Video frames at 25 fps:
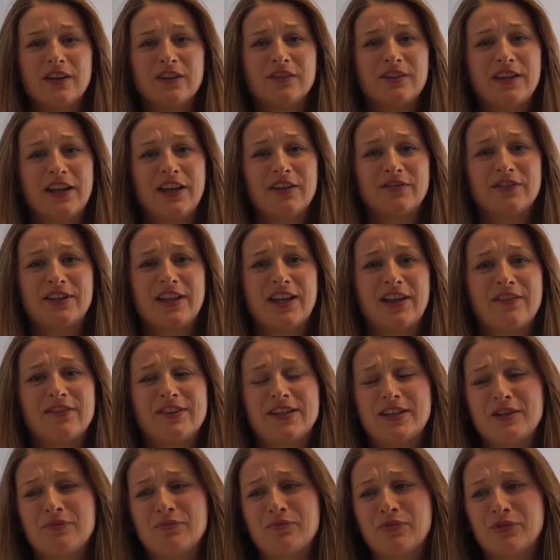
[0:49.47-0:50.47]
don't have to have
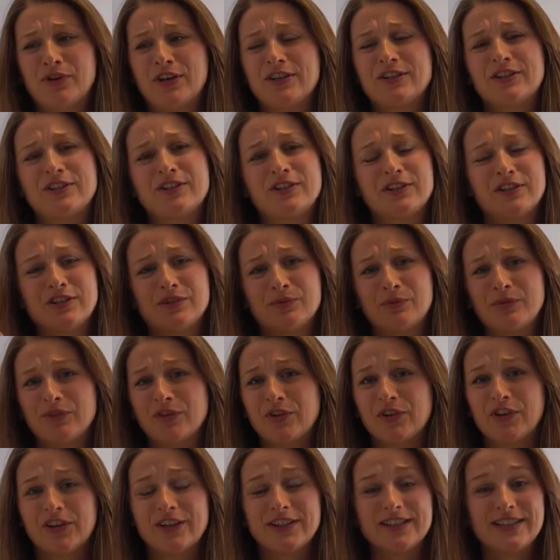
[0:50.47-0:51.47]
any impressions because
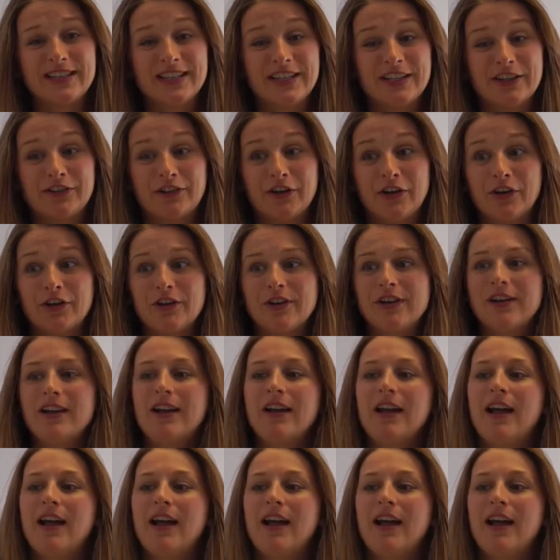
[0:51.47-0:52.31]
we've got iTero.